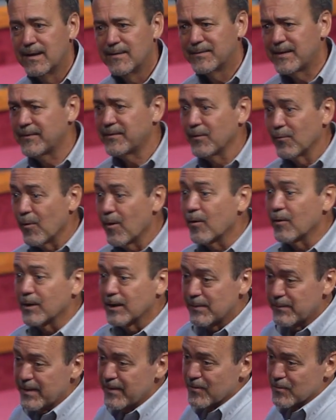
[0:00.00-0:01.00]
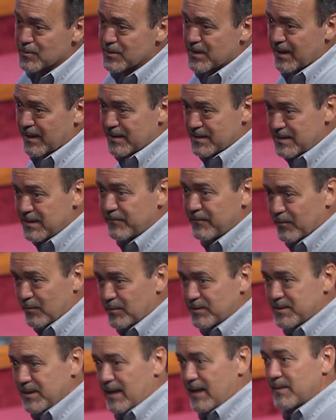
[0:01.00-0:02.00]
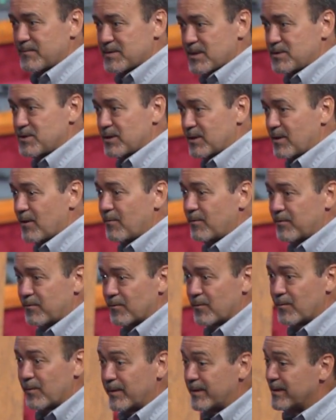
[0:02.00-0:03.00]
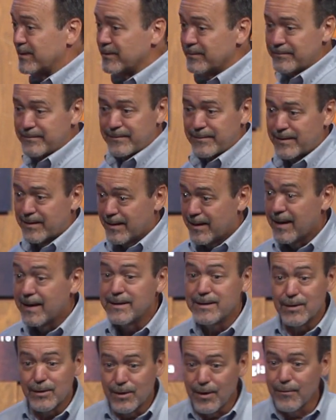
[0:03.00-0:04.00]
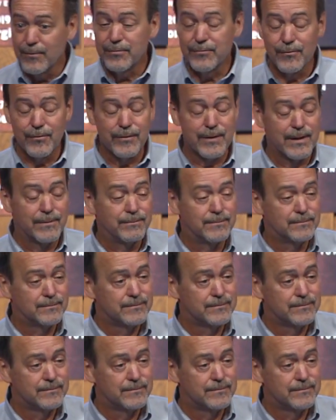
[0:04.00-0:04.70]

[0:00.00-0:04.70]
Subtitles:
That there are going to be those kind of difficult times that you go through and you go through them.